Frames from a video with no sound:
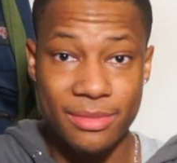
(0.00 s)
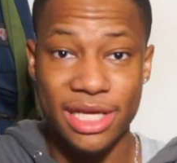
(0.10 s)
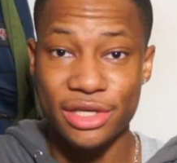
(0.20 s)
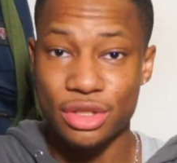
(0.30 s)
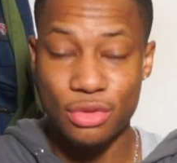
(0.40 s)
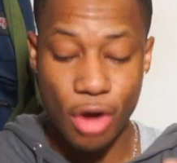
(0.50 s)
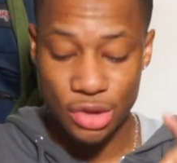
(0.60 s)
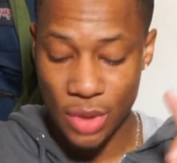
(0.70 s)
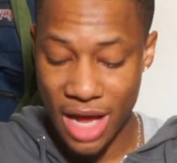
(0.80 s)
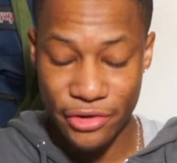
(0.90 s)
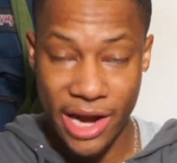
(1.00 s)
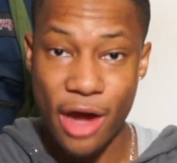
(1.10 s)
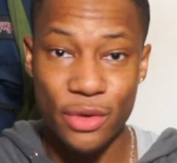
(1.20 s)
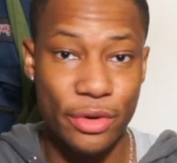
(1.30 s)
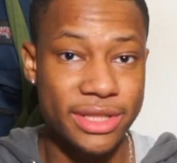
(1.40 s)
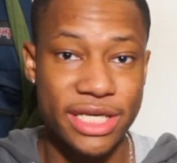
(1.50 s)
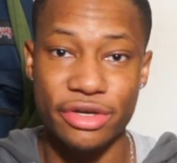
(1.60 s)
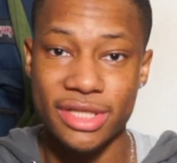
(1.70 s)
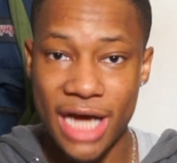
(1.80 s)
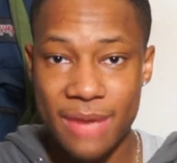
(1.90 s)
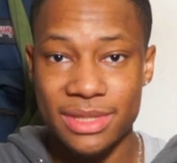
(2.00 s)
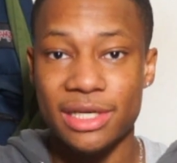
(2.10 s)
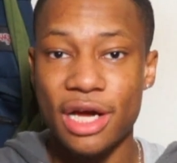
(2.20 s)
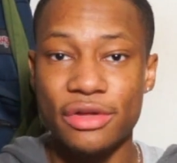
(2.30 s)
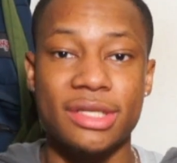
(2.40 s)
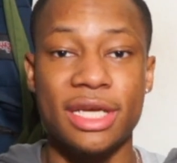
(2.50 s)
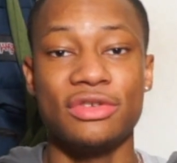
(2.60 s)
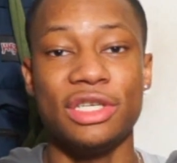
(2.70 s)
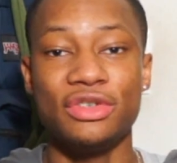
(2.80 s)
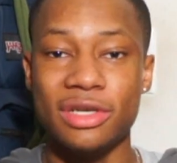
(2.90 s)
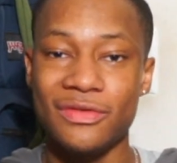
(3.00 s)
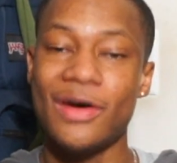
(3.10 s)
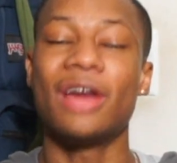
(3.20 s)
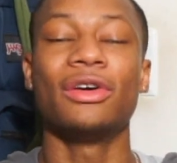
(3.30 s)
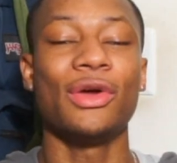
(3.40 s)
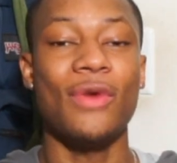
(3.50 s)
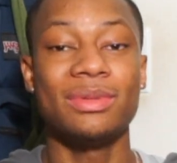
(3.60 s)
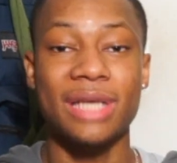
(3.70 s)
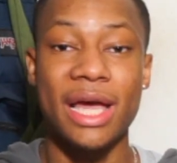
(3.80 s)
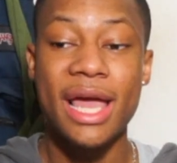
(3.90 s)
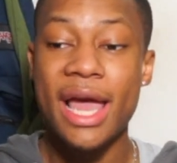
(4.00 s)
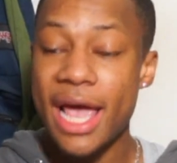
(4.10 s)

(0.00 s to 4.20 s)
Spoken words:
but they do also have your outerwears and your tops and other essentials that you can find on their website.